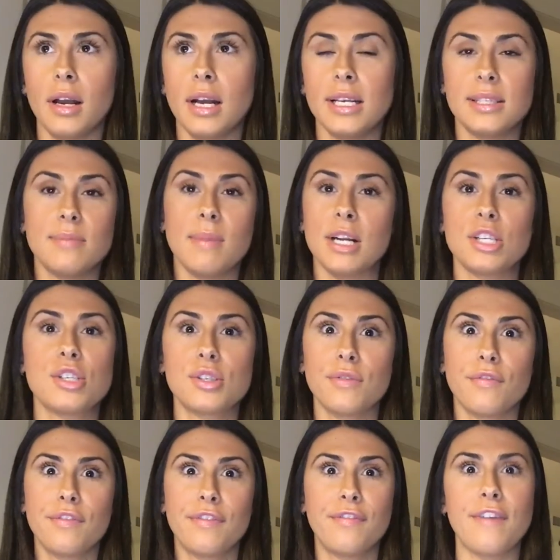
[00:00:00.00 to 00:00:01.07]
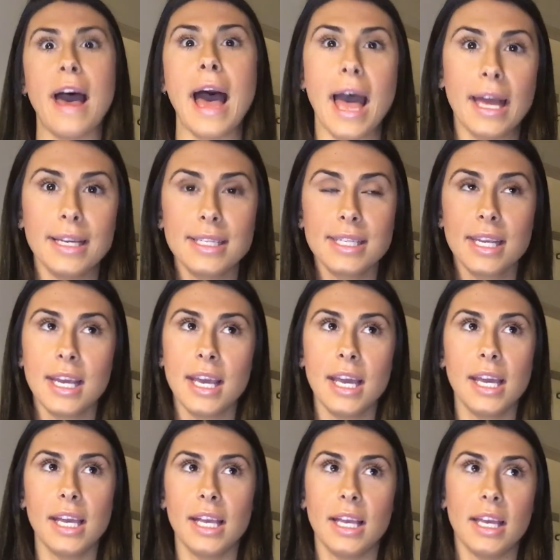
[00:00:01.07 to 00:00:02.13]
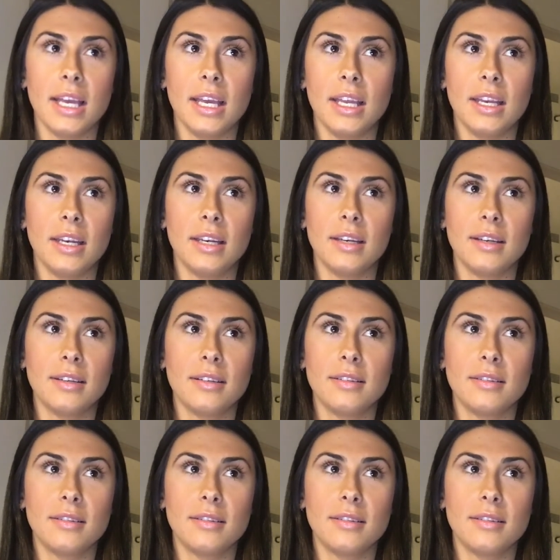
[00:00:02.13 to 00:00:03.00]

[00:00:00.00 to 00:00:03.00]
as much fat in